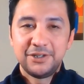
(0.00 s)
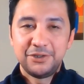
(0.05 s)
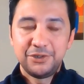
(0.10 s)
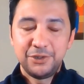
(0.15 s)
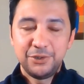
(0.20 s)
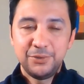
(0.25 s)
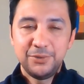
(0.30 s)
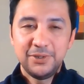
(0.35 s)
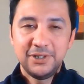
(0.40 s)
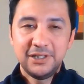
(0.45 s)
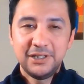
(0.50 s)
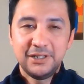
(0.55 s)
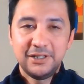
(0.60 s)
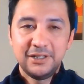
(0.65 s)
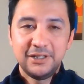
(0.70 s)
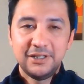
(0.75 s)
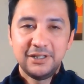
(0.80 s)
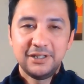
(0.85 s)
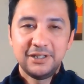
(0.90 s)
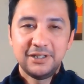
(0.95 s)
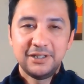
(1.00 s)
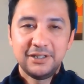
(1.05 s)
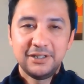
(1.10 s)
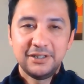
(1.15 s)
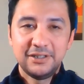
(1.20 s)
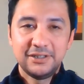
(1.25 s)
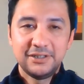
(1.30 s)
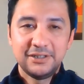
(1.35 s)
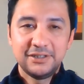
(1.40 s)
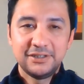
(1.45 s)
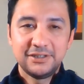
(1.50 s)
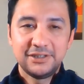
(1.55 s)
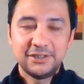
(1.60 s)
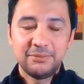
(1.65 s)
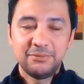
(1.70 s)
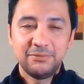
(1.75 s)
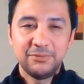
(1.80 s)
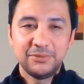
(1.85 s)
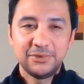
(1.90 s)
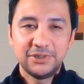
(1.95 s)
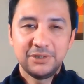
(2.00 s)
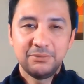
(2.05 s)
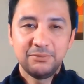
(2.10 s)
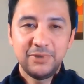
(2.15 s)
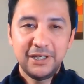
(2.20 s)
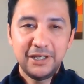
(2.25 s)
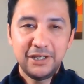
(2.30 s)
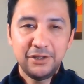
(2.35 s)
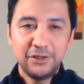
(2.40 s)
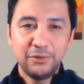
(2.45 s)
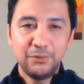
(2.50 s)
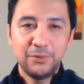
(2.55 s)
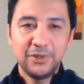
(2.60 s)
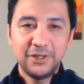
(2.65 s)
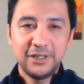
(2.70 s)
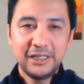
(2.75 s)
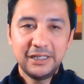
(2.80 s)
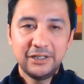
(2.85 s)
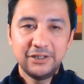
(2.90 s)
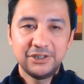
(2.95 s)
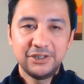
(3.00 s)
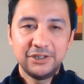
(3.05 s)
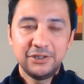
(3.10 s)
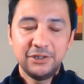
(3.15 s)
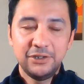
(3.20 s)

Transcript: Do some regular workouts.